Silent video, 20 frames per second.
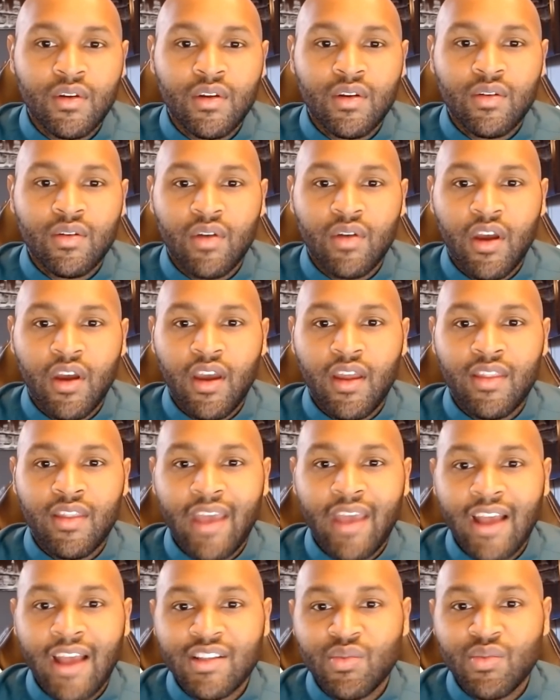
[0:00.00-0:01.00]
right? And
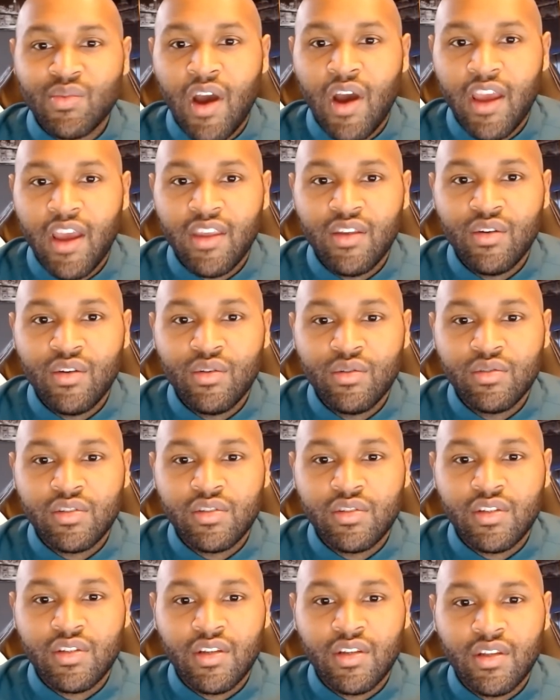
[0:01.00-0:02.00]
that's why I used
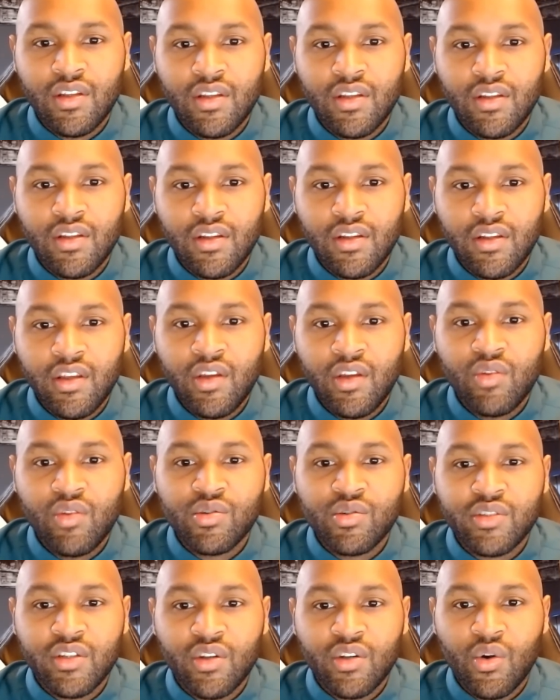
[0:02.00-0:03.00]
equals
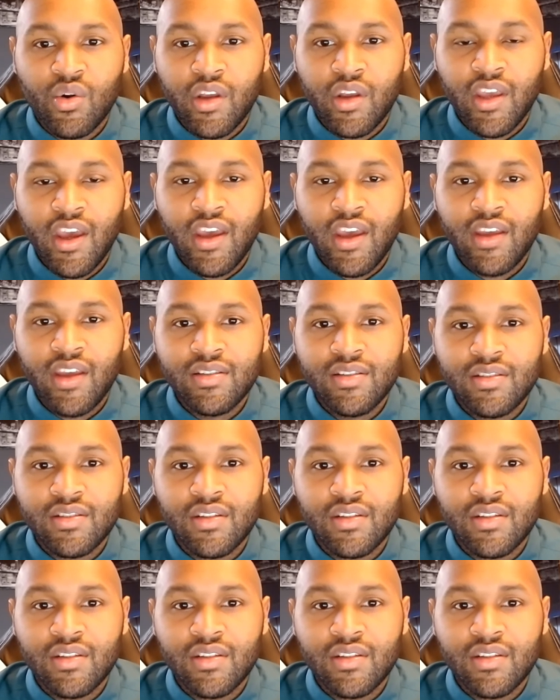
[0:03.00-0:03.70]
ignore case,